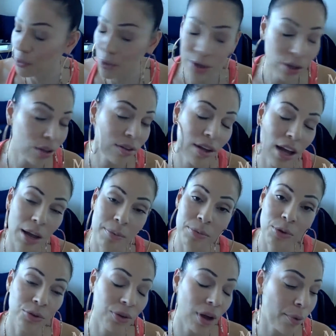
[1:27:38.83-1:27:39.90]
I read all the time.
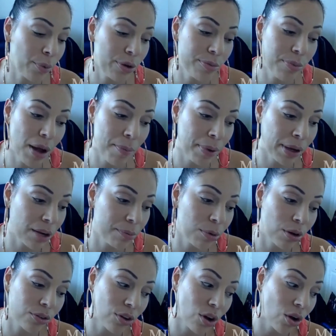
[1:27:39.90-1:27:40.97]
I pick up
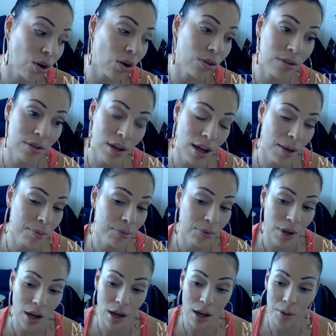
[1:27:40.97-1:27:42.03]
books all the time.
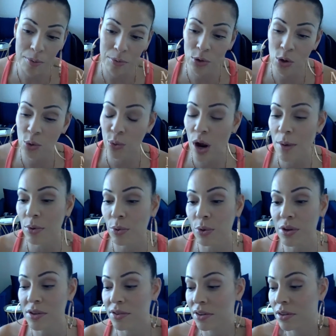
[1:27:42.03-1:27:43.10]
No rhyme or
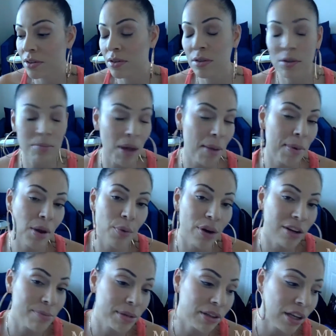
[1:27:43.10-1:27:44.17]
reason might be a
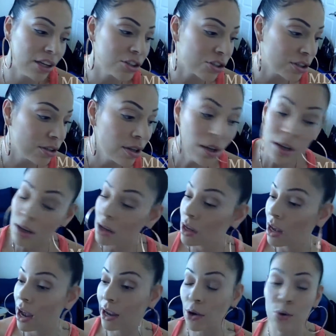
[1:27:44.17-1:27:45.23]
recommendation.
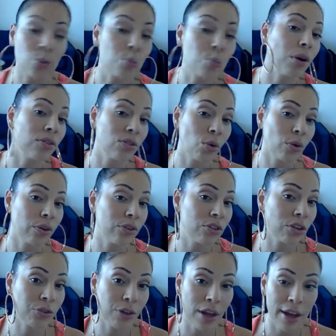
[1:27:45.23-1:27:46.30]
I go to
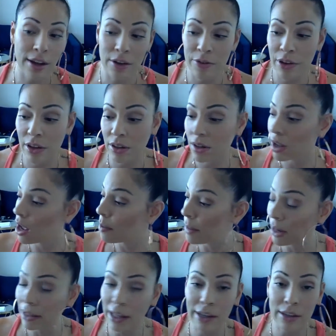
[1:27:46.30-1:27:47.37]
bookstores just for the heck of it.
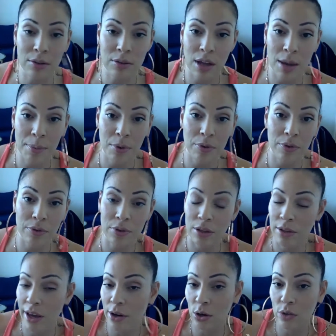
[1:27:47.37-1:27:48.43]
I might like the title
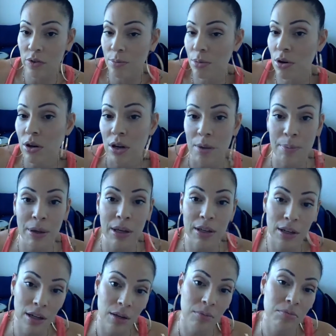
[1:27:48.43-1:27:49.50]
of a book. I pick
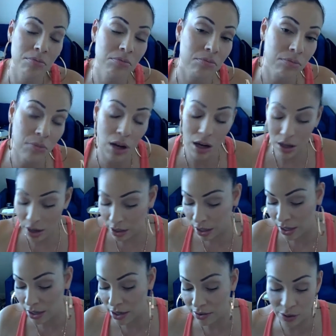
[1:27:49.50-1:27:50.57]
it up. I
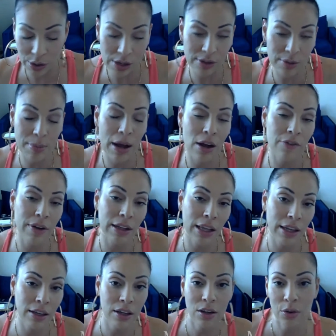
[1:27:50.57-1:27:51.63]
kind of see what it's about. If I
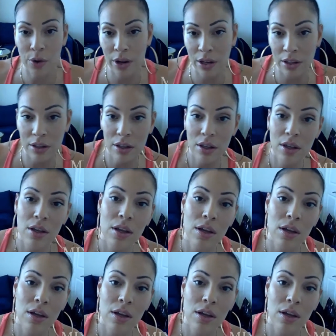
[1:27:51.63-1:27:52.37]
like it, great.